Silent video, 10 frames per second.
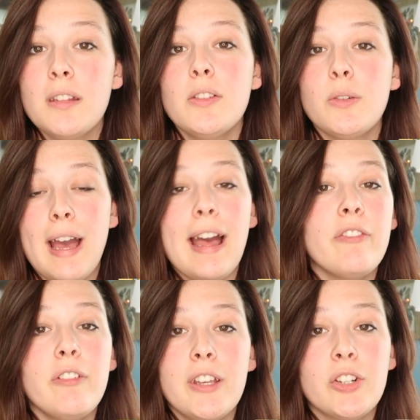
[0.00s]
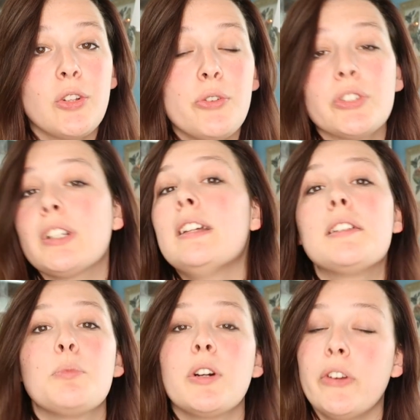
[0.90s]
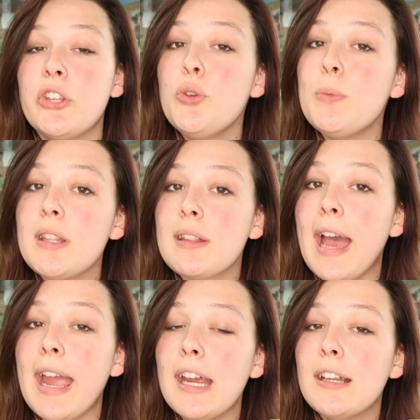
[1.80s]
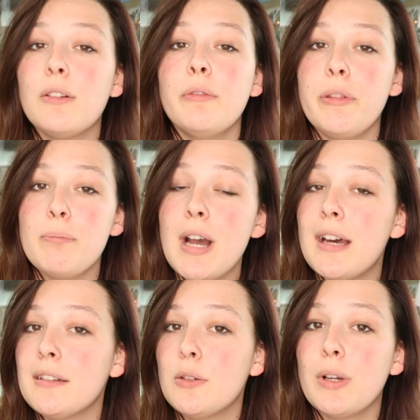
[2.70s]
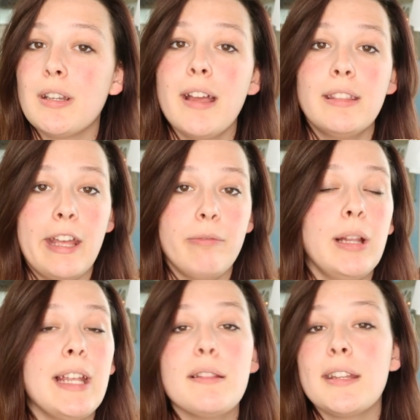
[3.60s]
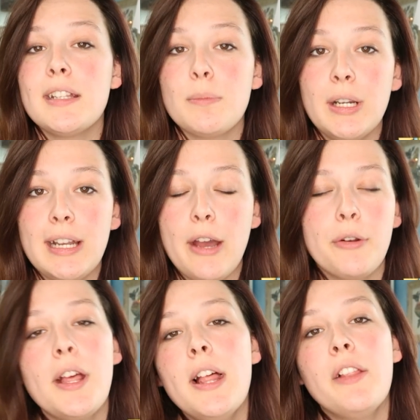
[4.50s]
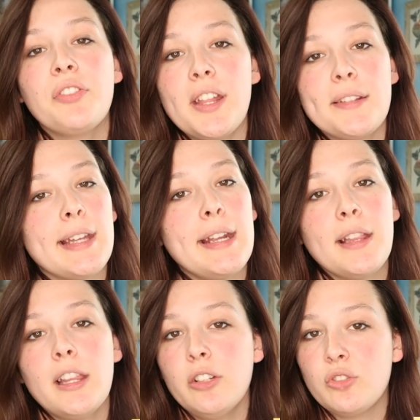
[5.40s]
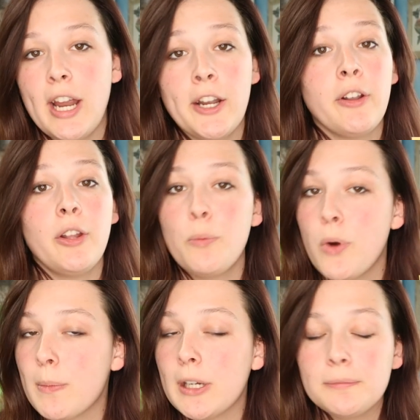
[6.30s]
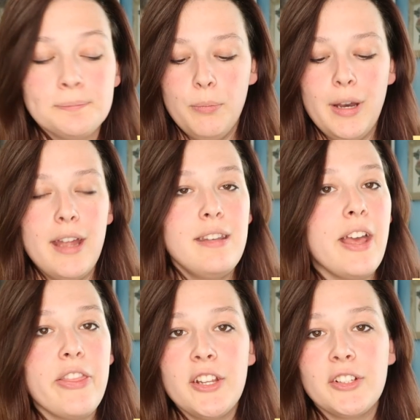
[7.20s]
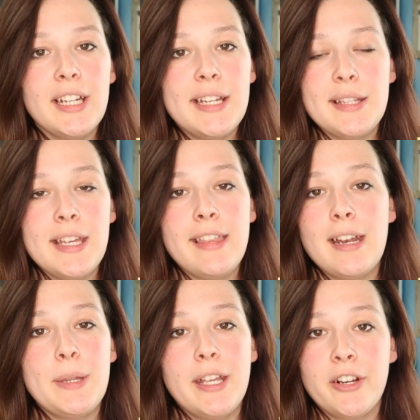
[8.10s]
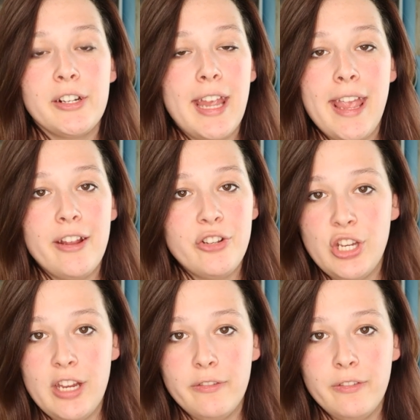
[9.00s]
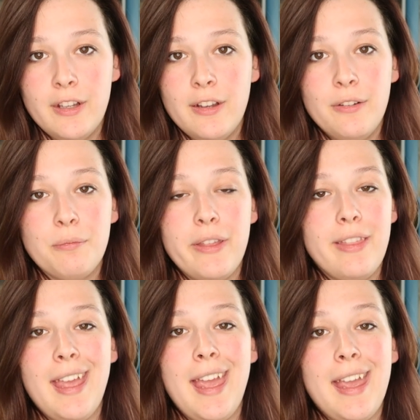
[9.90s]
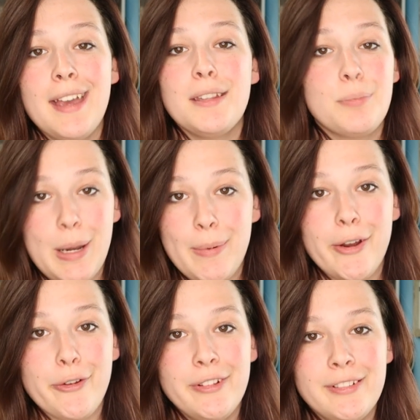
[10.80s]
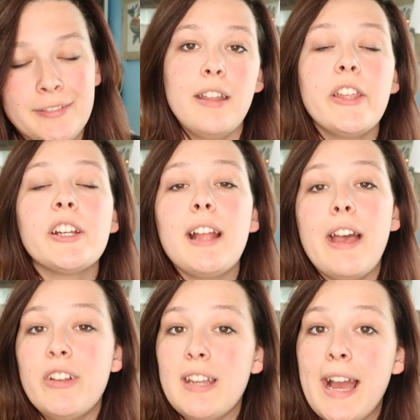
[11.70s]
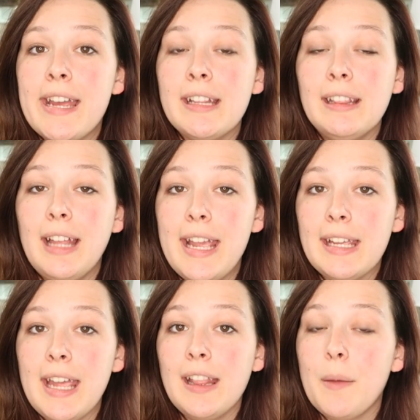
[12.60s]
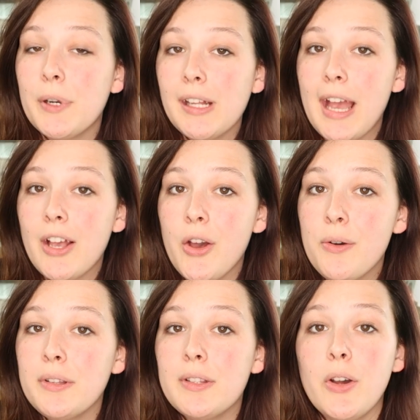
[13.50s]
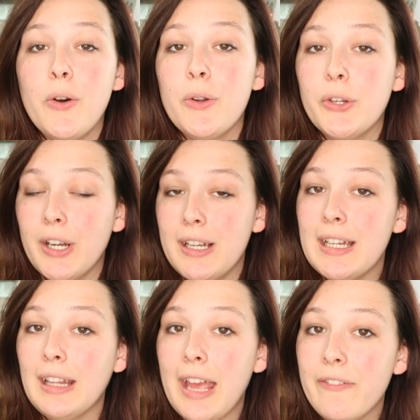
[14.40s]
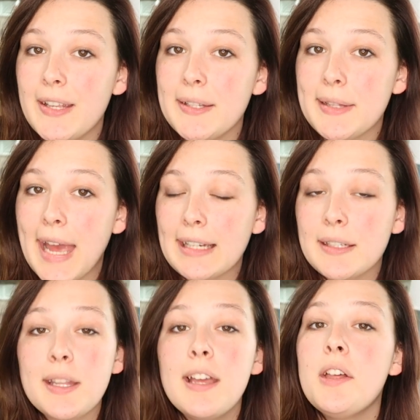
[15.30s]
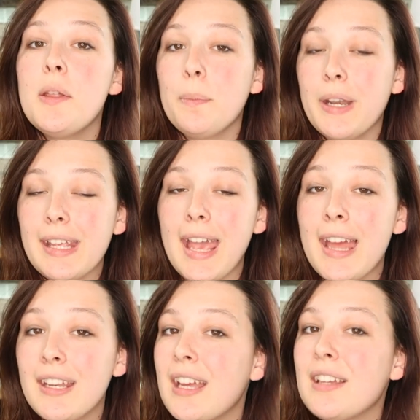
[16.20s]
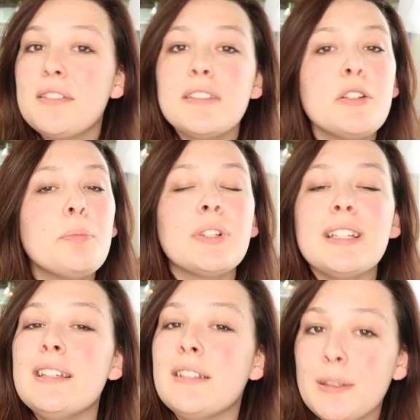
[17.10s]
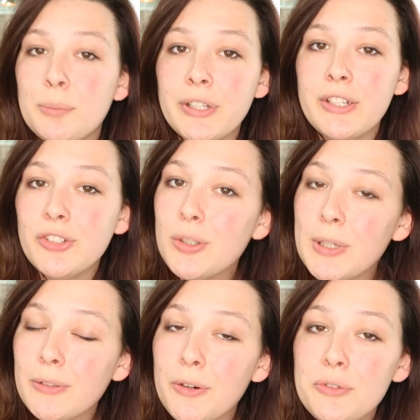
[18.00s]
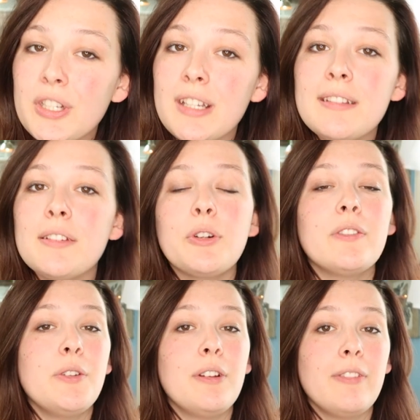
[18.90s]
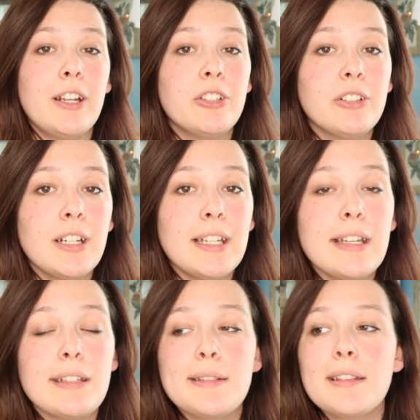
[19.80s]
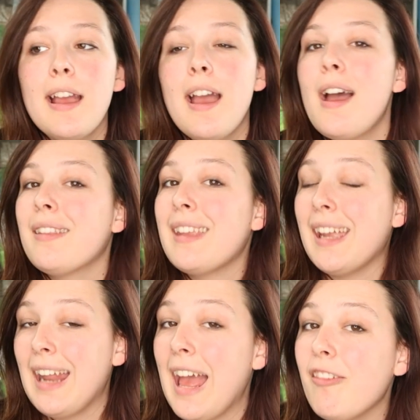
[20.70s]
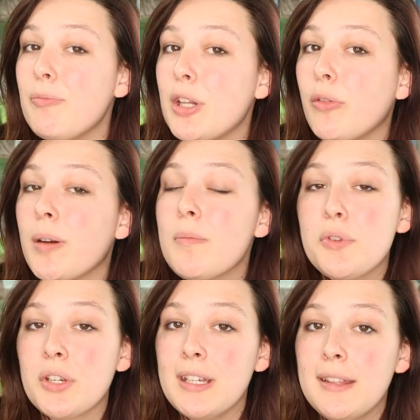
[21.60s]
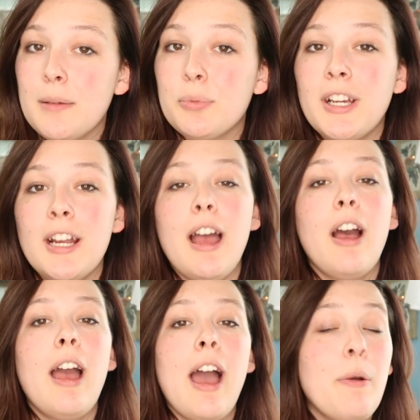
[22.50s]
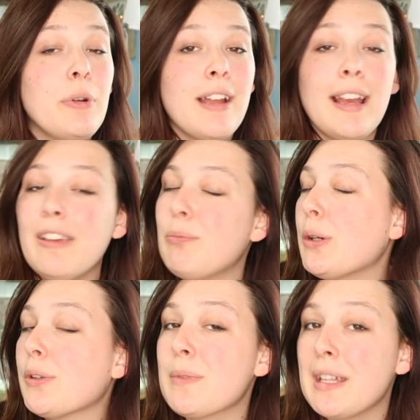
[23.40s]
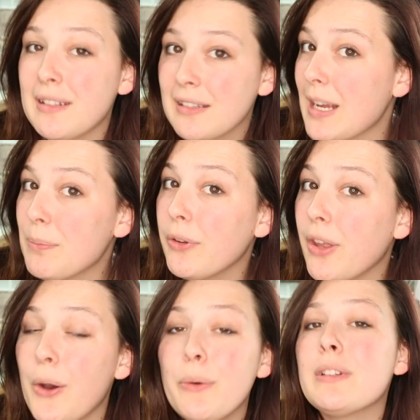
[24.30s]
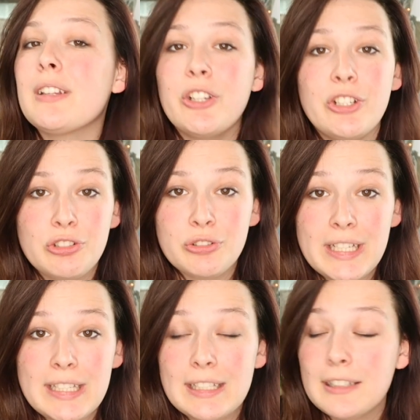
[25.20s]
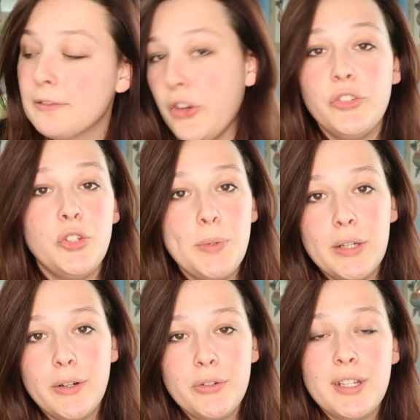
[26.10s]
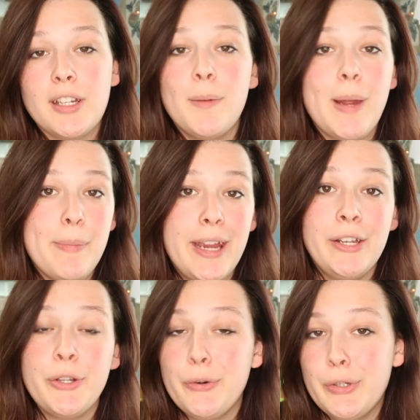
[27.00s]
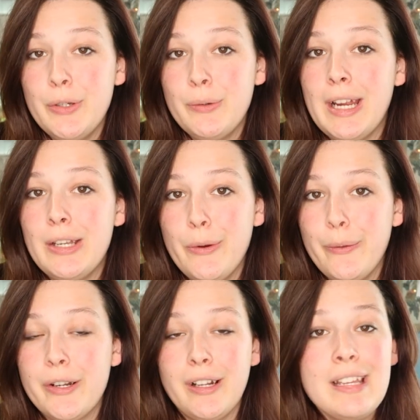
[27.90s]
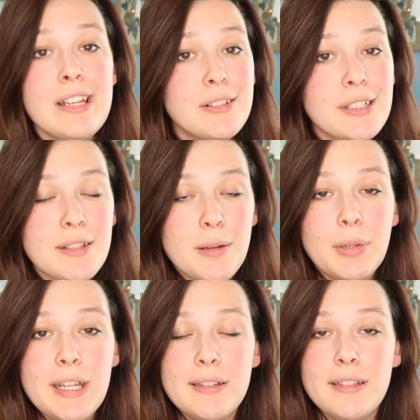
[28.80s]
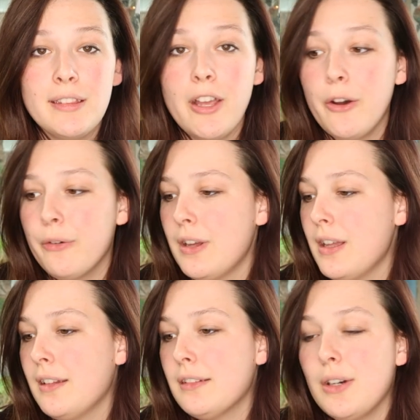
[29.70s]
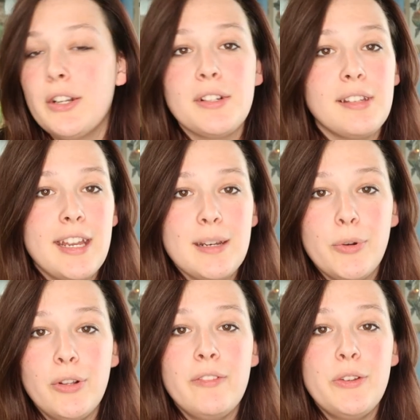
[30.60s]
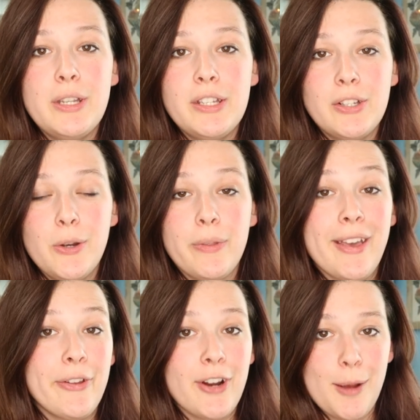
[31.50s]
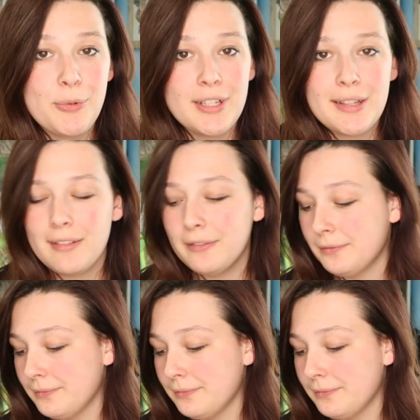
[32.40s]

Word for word: So half of their enclosure is more of a humid side with moss and whatnot and live plants that I spray down. The other side's a little drier, a little warmer, but nothing crazy that a beginner can't achieve with a spray bottle. Now they're gonna have a diet like a leopard gecko, so you're gonna need live insects. But again, super easy to breed dubia roaches, or if you could find crickets, they can have mealworms, which are easy to breed. I would not give mealworms as a staple though, it's a good treat. Dubia roaches are my main go-to. I know they're illegal in some places though, so understandable if you need to go with other options.